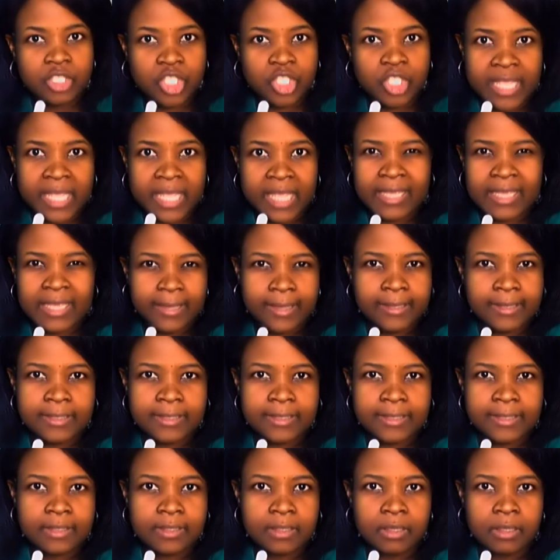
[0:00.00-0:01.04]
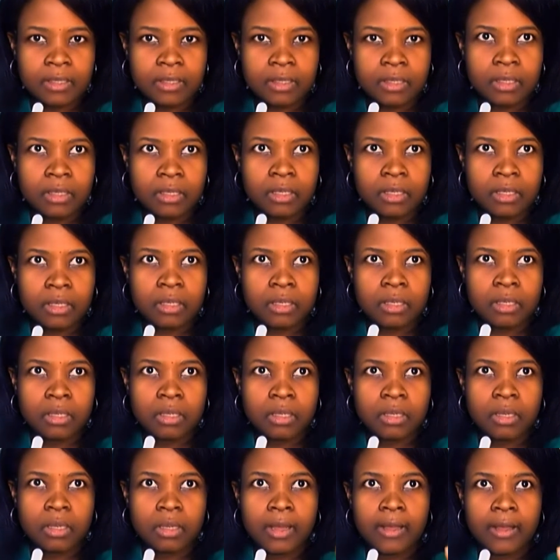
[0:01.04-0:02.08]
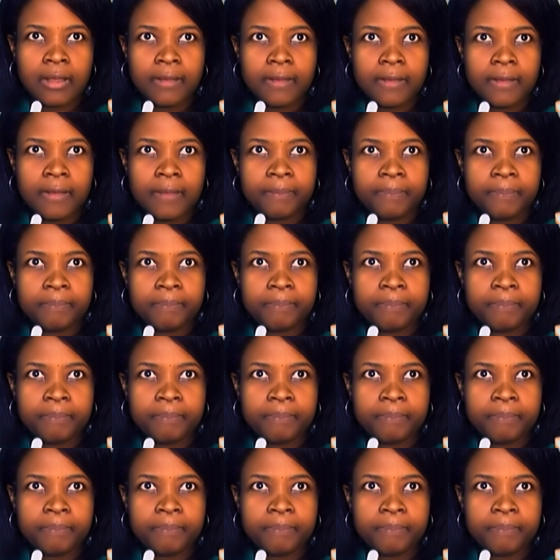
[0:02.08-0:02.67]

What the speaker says: Jazz X. And